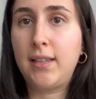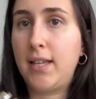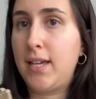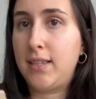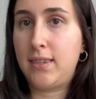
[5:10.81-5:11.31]

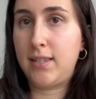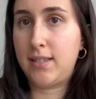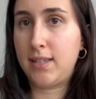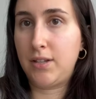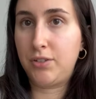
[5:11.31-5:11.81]
Like, the
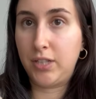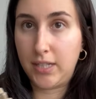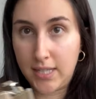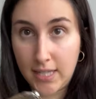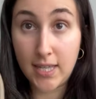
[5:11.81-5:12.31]

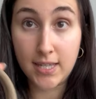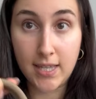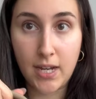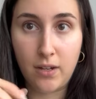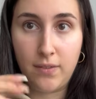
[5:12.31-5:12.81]
slouchiness is
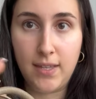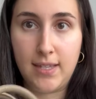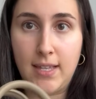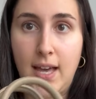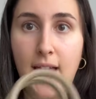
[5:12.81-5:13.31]
there on the
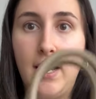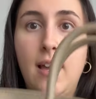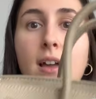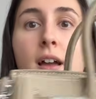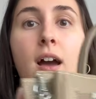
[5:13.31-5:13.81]
side.
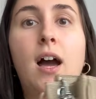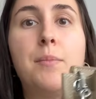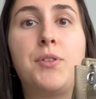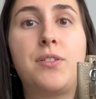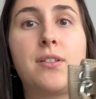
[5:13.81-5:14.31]

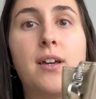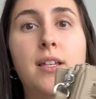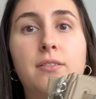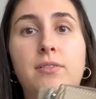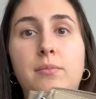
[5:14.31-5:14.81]
I'm just
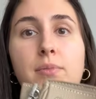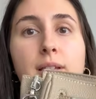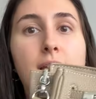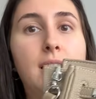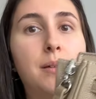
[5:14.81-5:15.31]
kind of
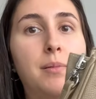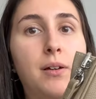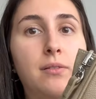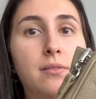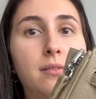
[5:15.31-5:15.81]
complaining
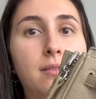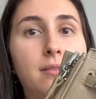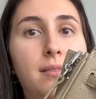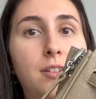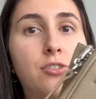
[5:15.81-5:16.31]
about
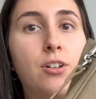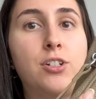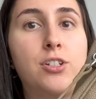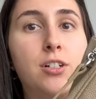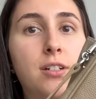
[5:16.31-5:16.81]
the
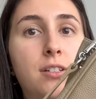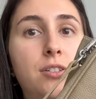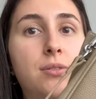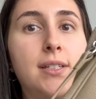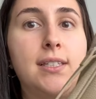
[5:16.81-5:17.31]
structure because
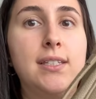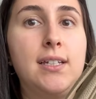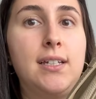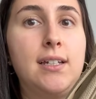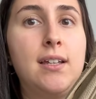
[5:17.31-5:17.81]
you could
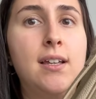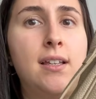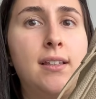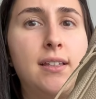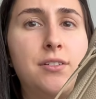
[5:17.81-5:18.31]
see,
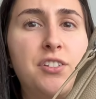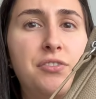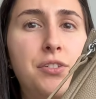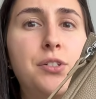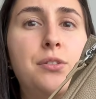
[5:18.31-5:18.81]
like, there's a
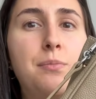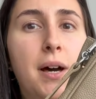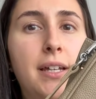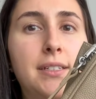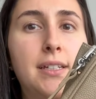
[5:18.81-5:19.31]
few
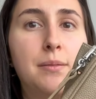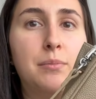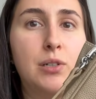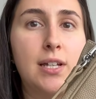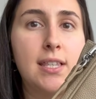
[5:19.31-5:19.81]
minor
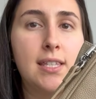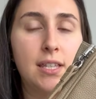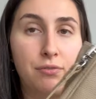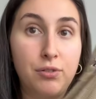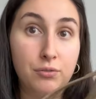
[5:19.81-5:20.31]
imprints
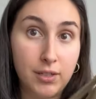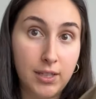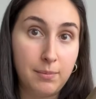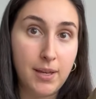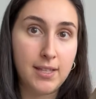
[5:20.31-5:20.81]
if you
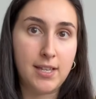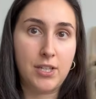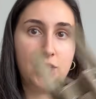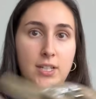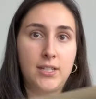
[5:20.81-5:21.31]
really pay
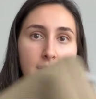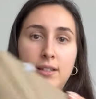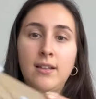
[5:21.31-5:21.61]
attention.